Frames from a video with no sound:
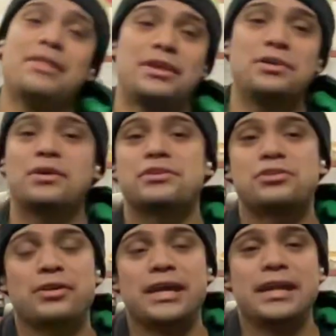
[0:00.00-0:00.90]
that you can
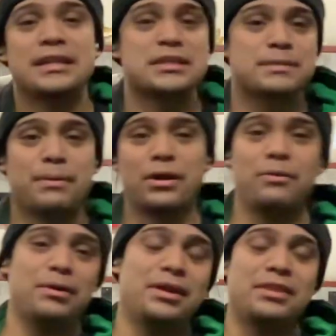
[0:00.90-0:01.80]
train and spar
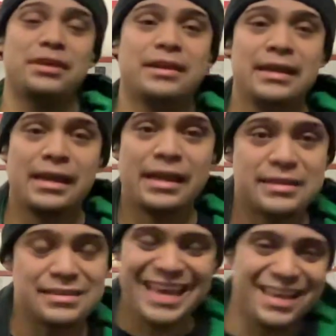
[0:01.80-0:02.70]
with
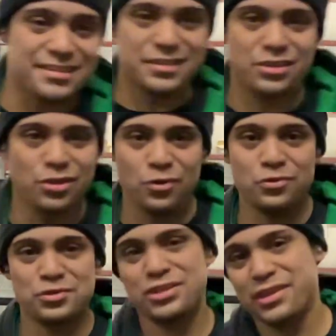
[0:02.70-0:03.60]
and test
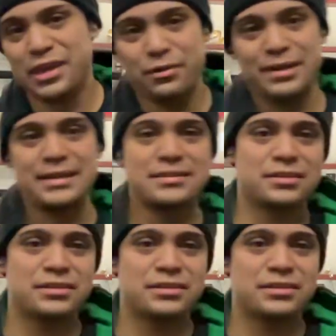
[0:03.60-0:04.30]
those theories,